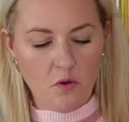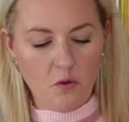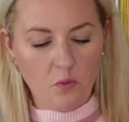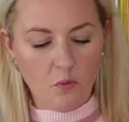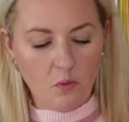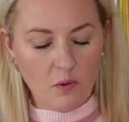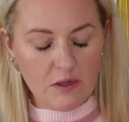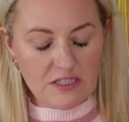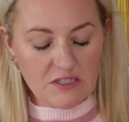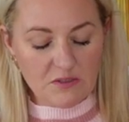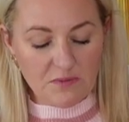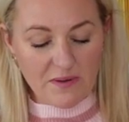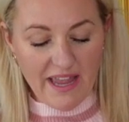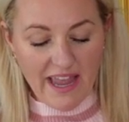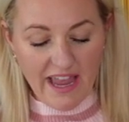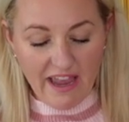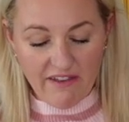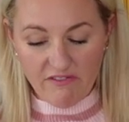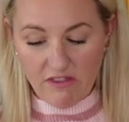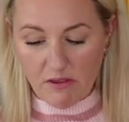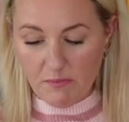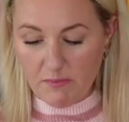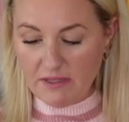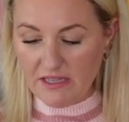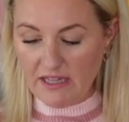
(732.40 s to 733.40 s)
Once we
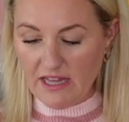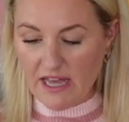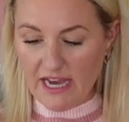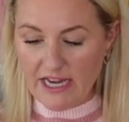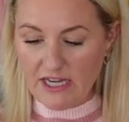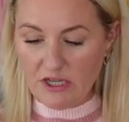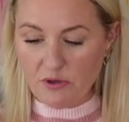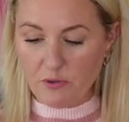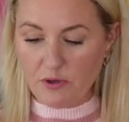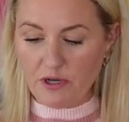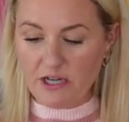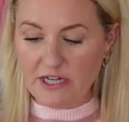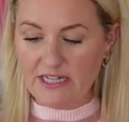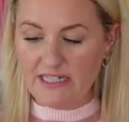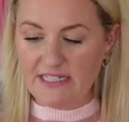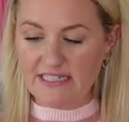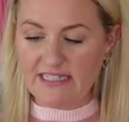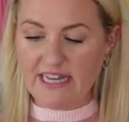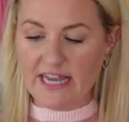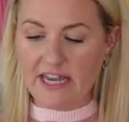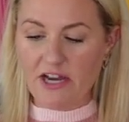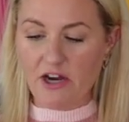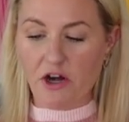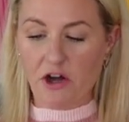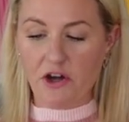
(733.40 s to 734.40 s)
have them aligned, we're gonna
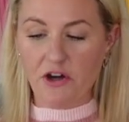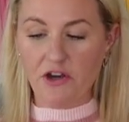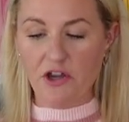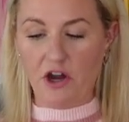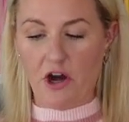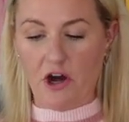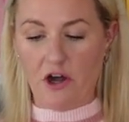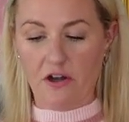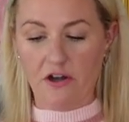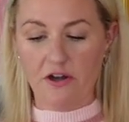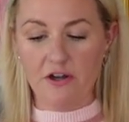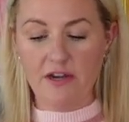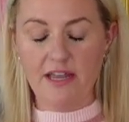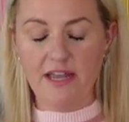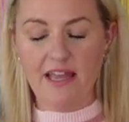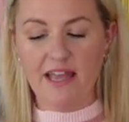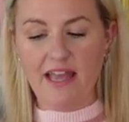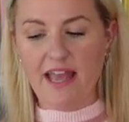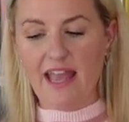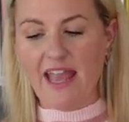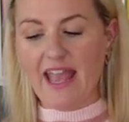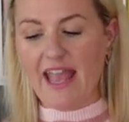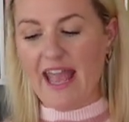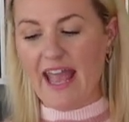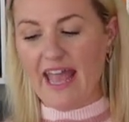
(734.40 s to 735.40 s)
take our yarn
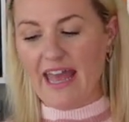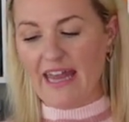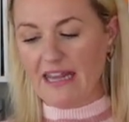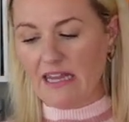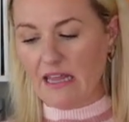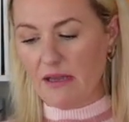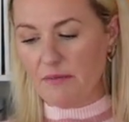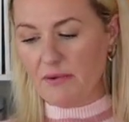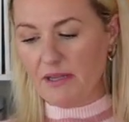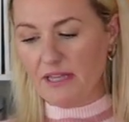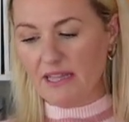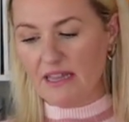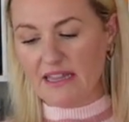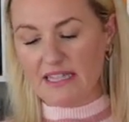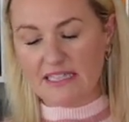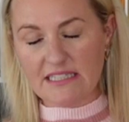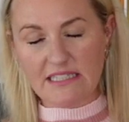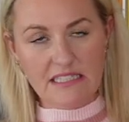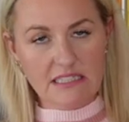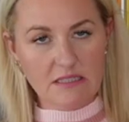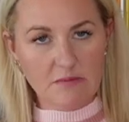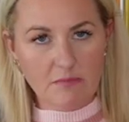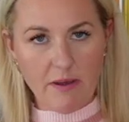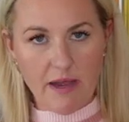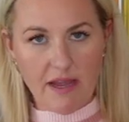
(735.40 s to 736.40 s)
and let me, this
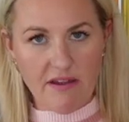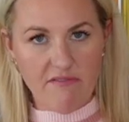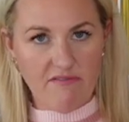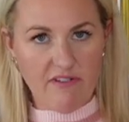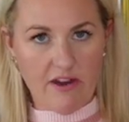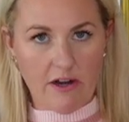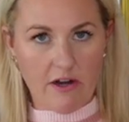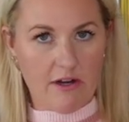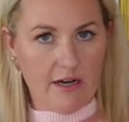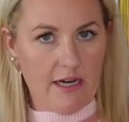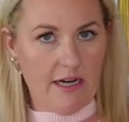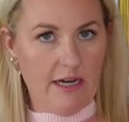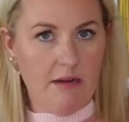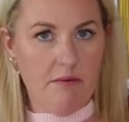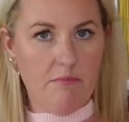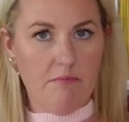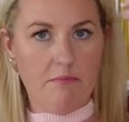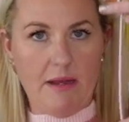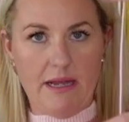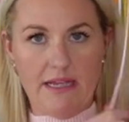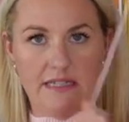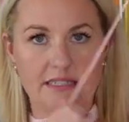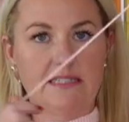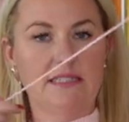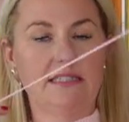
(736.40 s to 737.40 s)
is my very
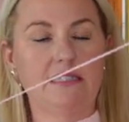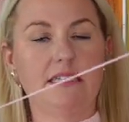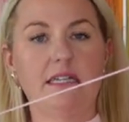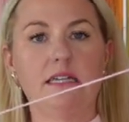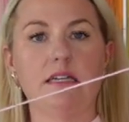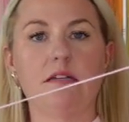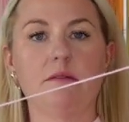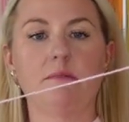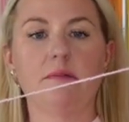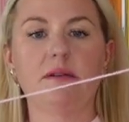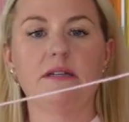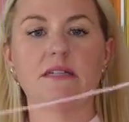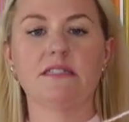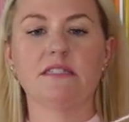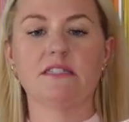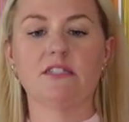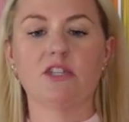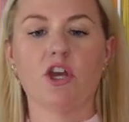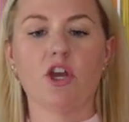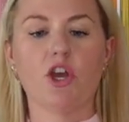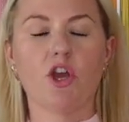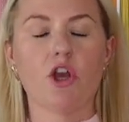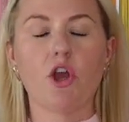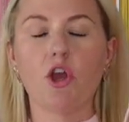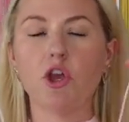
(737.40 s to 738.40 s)
best tip is
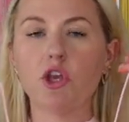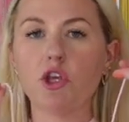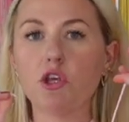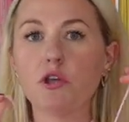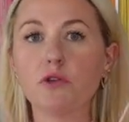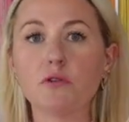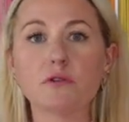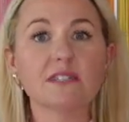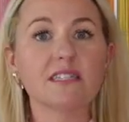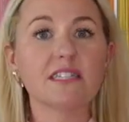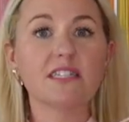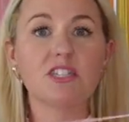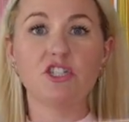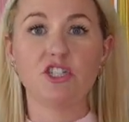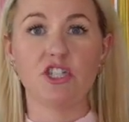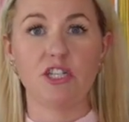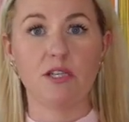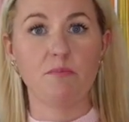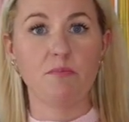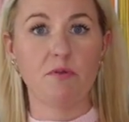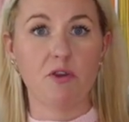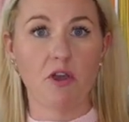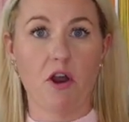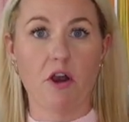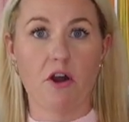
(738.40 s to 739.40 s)
use the
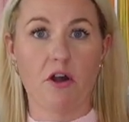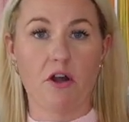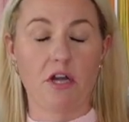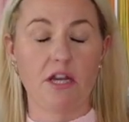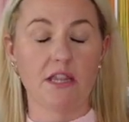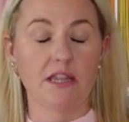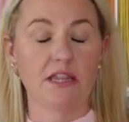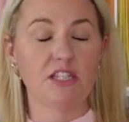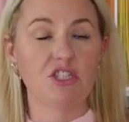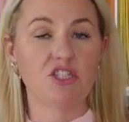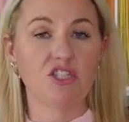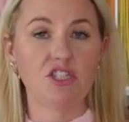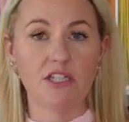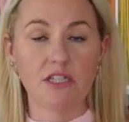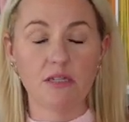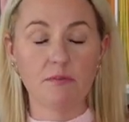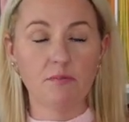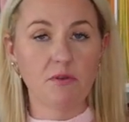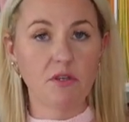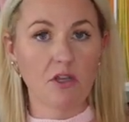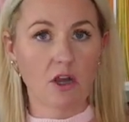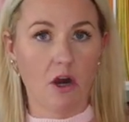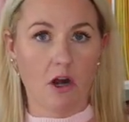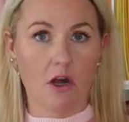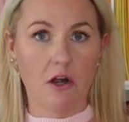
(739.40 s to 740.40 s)
cheap yarn. The
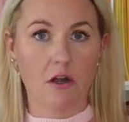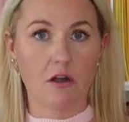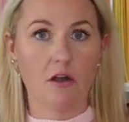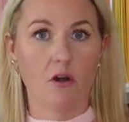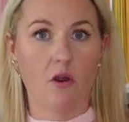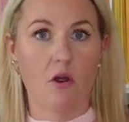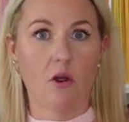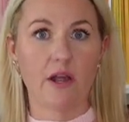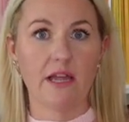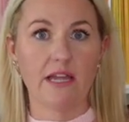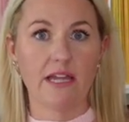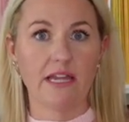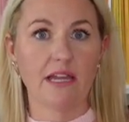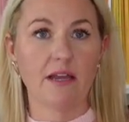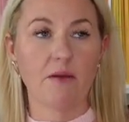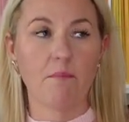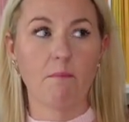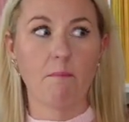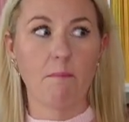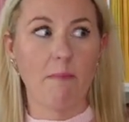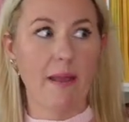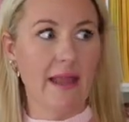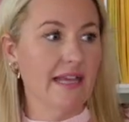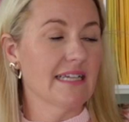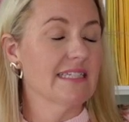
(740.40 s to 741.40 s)
cheap yarn
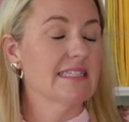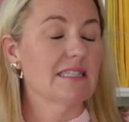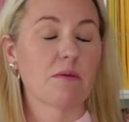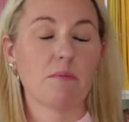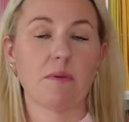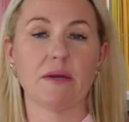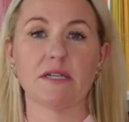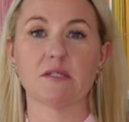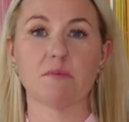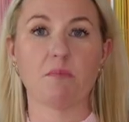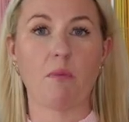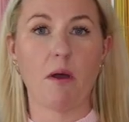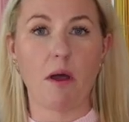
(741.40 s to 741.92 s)
makes the best